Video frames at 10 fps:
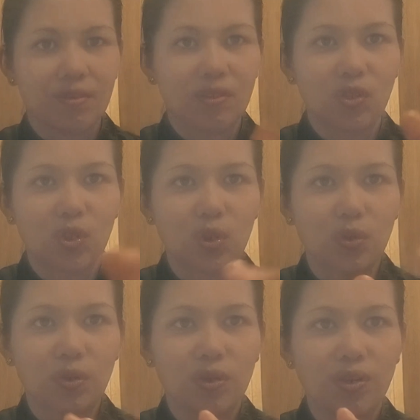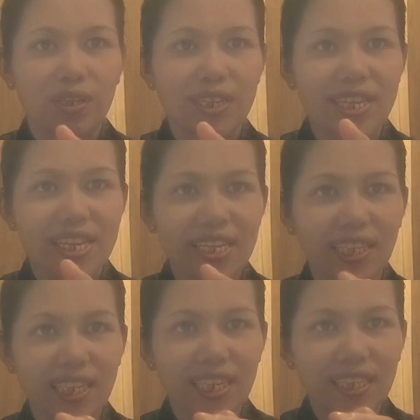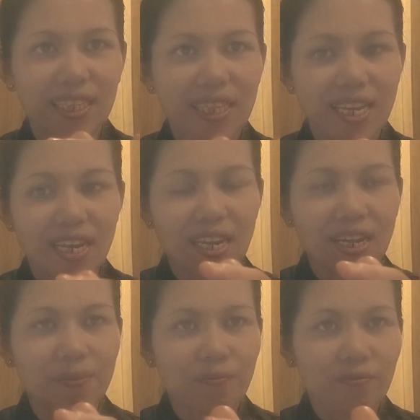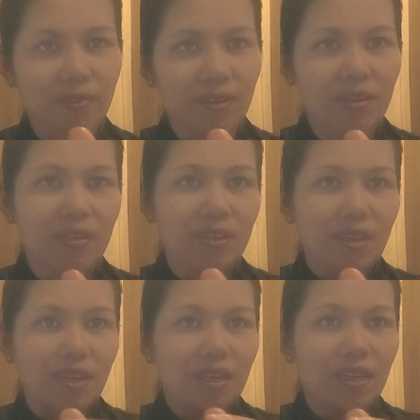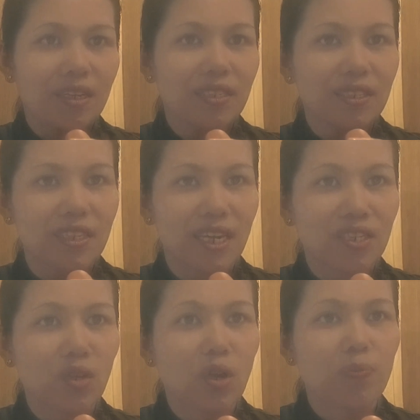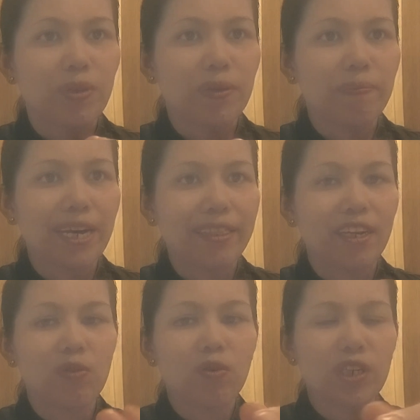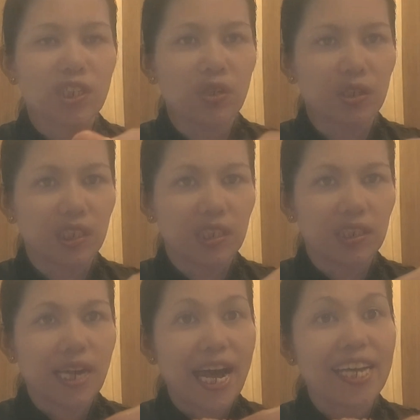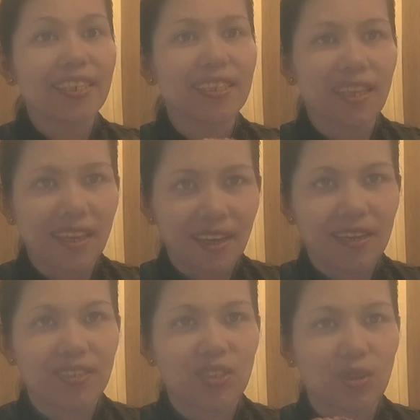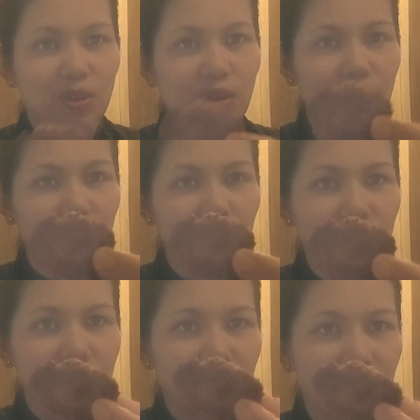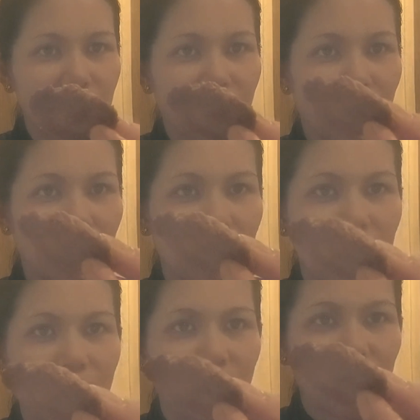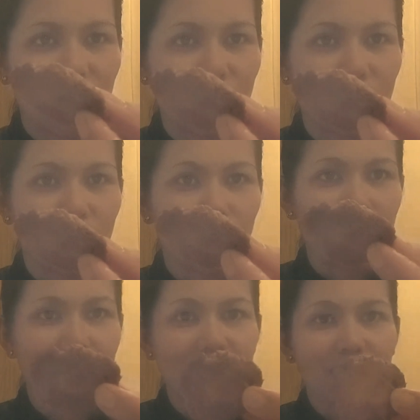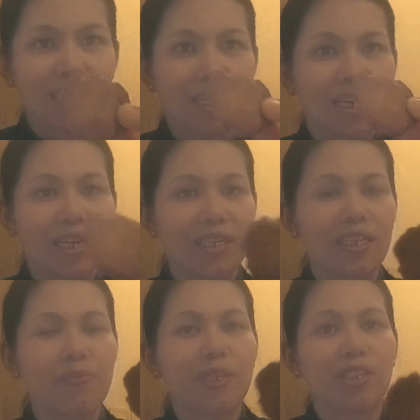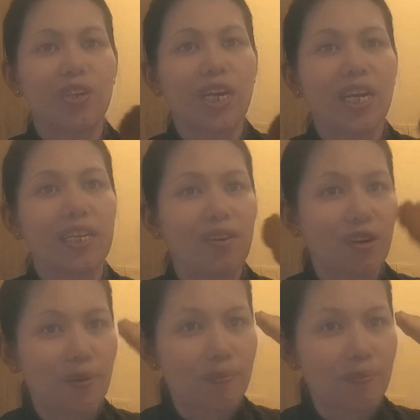So this is the instant coffee butter cookies, guys. So yeah, so let's give a try or a